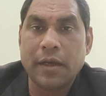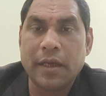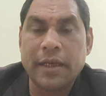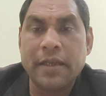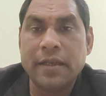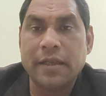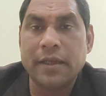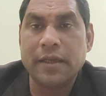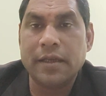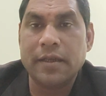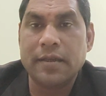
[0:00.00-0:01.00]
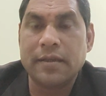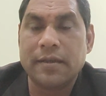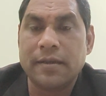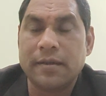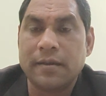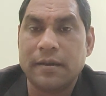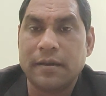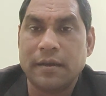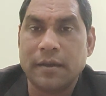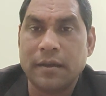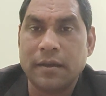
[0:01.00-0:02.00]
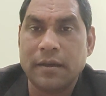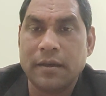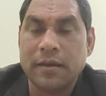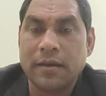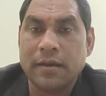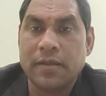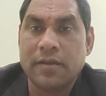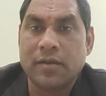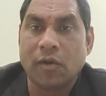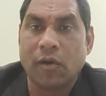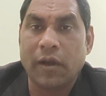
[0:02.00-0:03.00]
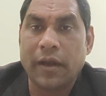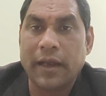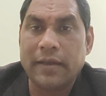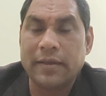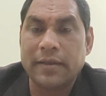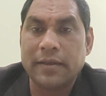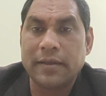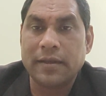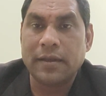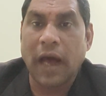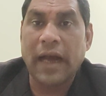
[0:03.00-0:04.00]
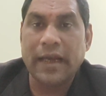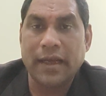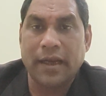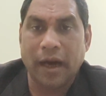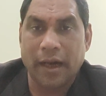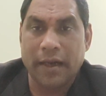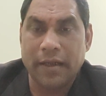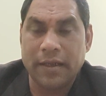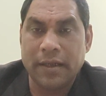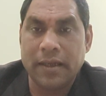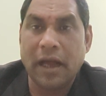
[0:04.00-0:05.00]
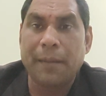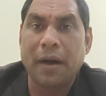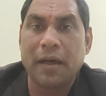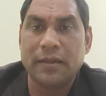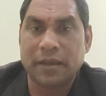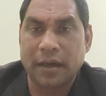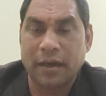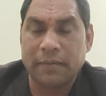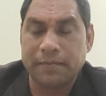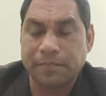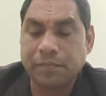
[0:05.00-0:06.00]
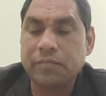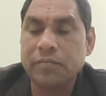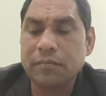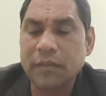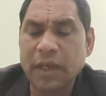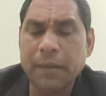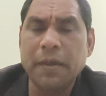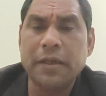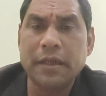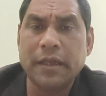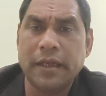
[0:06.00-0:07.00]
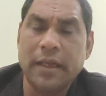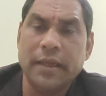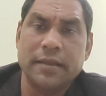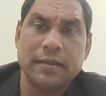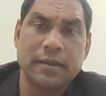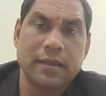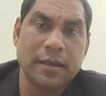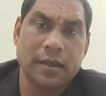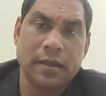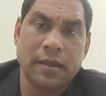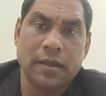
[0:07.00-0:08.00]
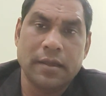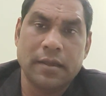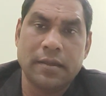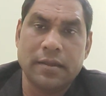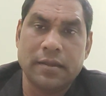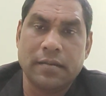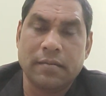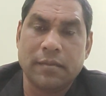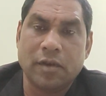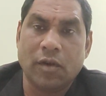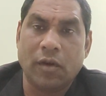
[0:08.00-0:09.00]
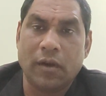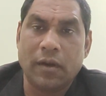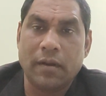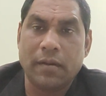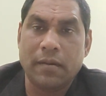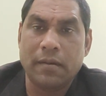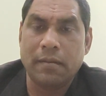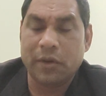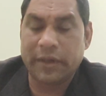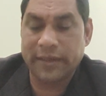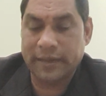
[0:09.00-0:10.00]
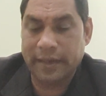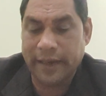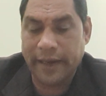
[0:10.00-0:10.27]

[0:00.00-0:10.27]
In Hindi, this is called as Dakhil Kharij Namantran, but in English, this is called Mutation